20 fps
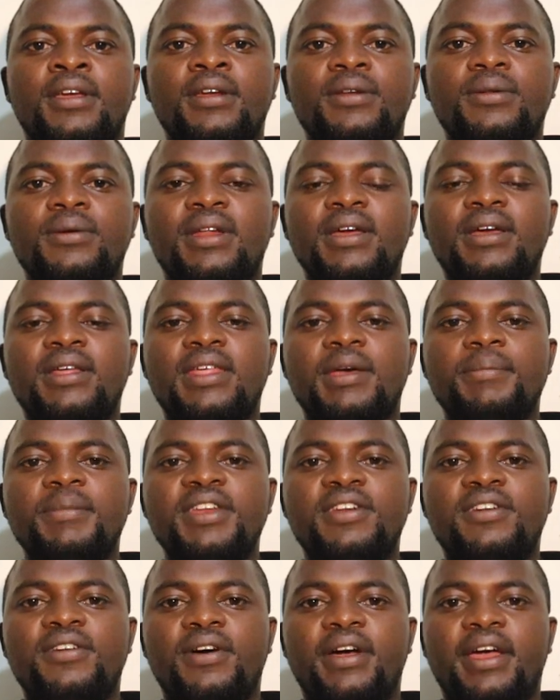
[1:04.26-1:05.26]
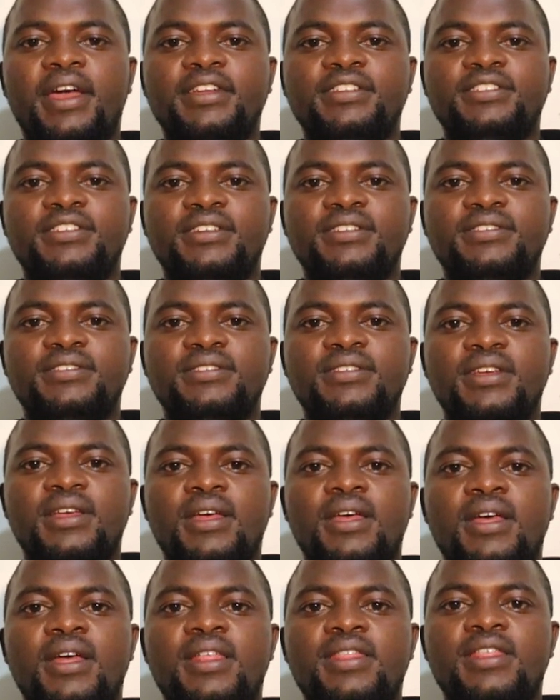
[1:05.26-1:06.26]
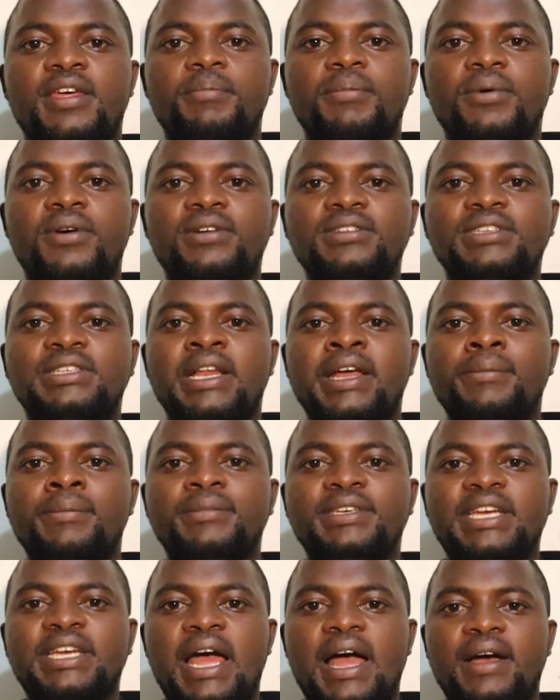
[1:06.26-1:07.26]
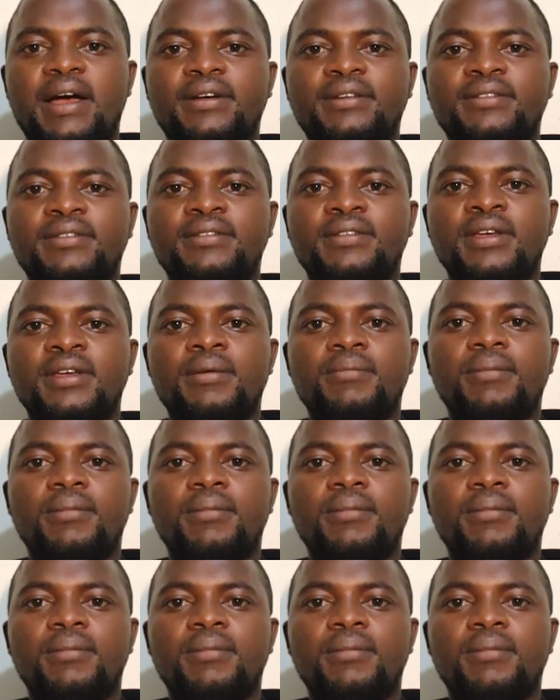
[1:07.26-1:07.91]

During the Middle Ages, the Muslim Turks